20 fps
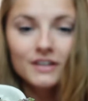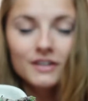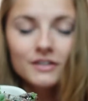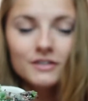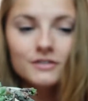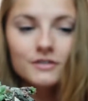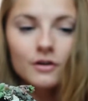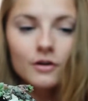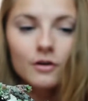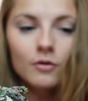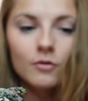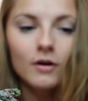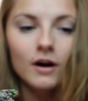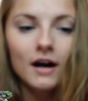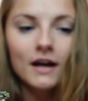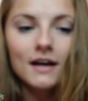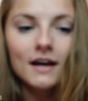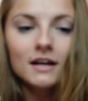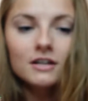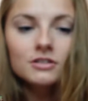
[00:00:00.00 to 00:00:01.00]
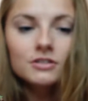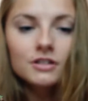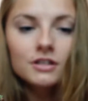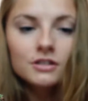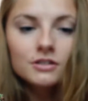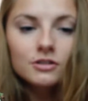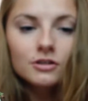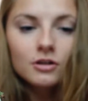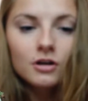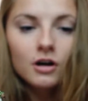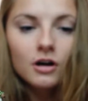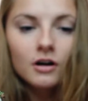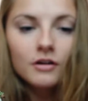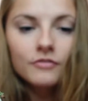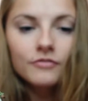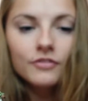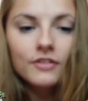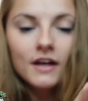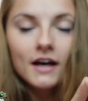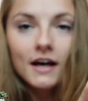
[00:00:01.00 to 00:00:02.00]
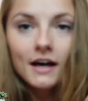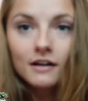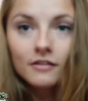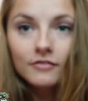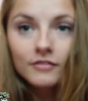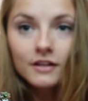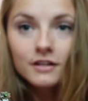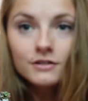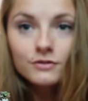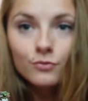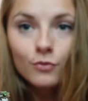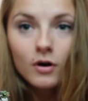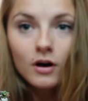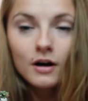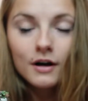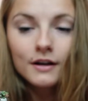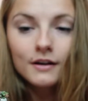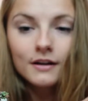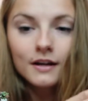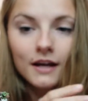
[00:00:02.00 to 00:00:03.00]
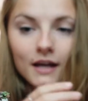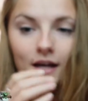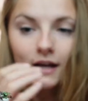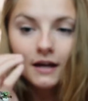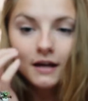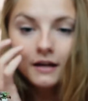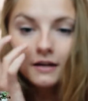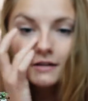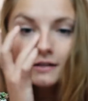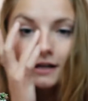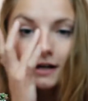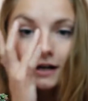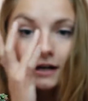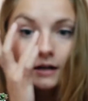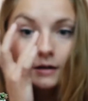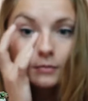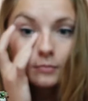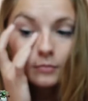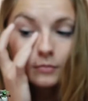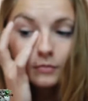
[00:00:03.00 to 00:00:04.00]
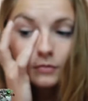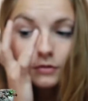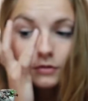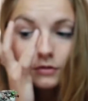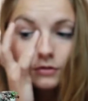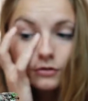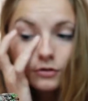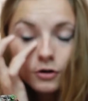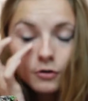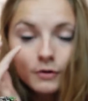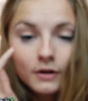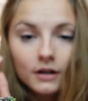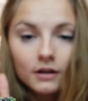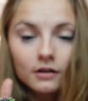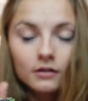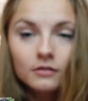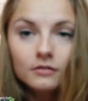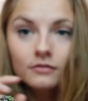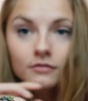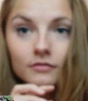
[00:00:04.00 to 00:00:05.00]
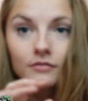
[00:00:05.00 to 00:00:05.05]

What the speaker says: So I actually took off the head of this one and I'm growing